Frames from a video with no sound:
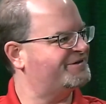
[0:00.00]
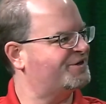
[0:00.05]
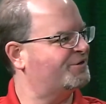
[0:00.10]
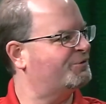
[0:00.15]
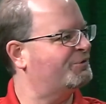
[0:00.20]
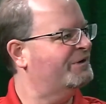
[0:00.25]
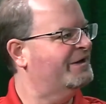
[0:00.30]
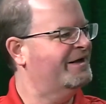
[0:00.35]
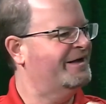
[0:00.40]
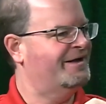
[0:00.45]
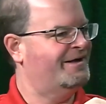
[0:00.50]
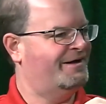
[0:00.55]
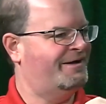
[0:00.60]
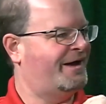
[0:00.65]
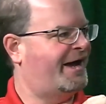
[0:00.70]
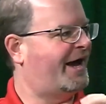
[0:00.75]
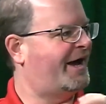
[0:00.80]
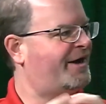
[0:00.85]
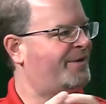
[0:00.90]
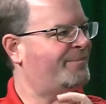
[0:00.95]
So
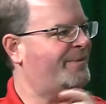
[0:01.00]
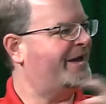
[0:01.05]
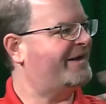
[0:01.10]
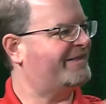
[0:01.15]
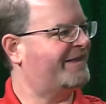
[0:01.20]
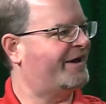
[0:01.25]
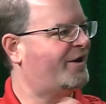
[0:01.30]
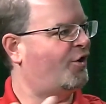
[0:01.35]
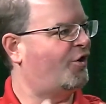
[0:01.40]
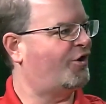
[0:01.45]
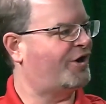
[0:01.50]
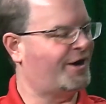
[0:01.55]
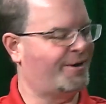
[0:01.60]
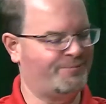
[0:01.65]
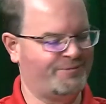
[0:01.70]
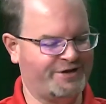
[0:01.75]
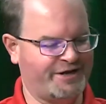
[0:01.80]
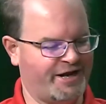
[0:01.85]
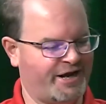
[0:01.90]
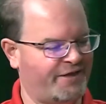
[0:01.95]
how to make that all
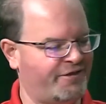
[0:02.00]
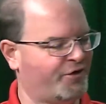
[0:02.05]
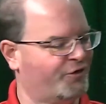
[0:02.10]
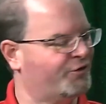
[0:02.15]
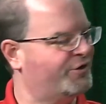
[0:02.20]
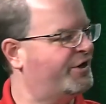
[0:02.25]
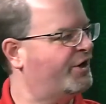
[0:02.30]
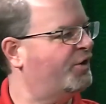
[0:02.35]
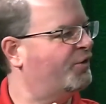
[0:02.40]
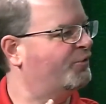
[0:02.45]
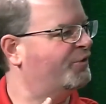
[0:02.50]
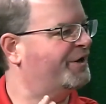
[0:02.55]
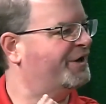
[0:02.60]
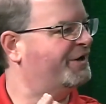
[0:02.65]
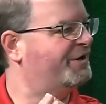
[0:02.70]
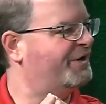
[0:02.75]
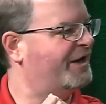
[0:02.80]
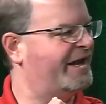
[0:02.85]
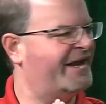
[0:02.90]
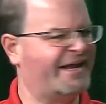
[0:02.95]
come together,
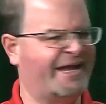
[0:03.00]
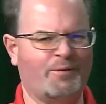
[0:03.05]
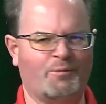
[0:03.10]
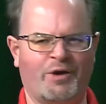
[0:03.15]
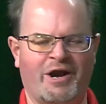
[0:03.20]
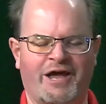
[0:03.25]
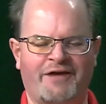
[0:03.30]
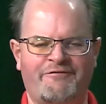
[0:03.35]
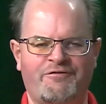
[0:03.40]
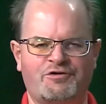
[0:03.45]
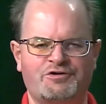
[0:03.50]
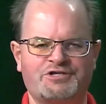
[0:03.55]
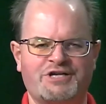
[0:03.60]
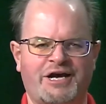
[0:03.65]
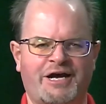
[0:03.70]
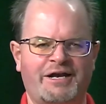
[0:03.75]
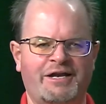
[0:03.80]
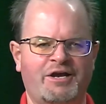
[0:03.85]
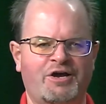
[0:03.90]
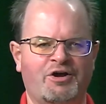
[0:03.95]
and again, when I first
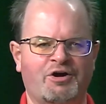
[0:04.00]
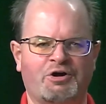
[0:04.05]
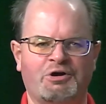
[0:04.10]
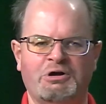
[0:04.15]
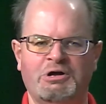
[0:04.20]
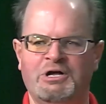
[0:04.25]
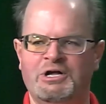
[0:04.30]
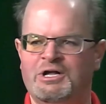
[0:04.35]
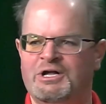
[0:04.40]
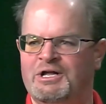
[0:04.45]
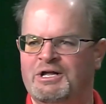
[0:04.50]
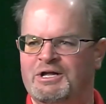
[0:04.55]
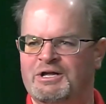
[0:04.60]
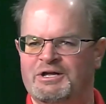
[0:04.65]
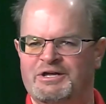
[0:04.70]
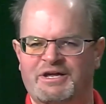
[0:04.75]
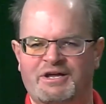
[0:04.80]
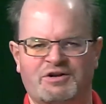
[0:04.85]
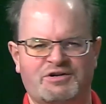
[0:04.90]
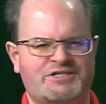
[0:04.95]
got here,
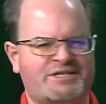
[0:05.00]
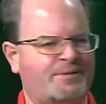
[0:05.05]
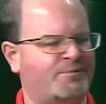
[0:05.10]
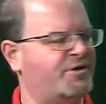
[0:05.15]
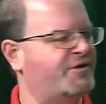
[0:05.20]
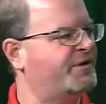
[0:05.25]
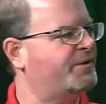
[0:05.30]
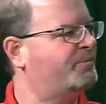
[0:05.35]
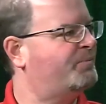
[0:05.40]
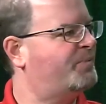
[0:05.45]
some of the